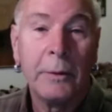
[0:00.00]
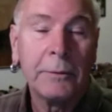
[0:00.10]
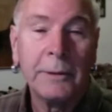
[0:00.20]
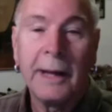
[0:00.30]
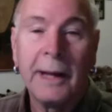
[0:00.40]

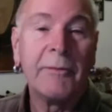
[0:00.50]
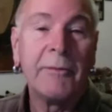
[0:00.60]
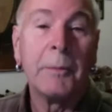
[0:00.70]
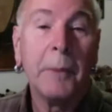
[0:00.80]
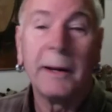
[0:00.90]
not
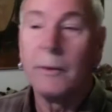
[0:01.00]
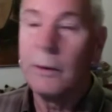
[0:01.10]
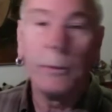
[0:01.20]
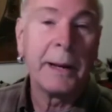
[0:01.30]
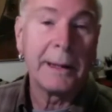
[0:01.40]
having money, we
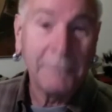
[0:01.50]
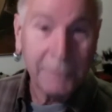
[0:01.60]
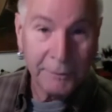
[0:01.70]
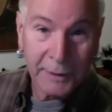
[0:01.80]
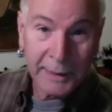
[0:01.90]
were making
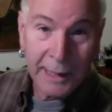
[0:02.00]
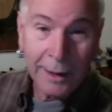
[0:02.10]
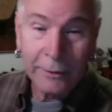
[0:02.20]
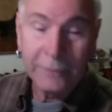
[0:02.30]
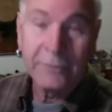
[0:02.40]
$50
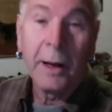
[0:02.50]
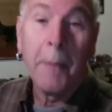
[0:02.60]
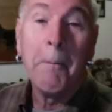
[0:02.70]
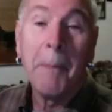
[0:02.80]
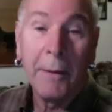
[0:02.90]
a
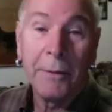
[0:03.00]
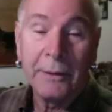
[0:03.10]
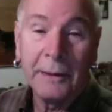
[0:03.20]
month.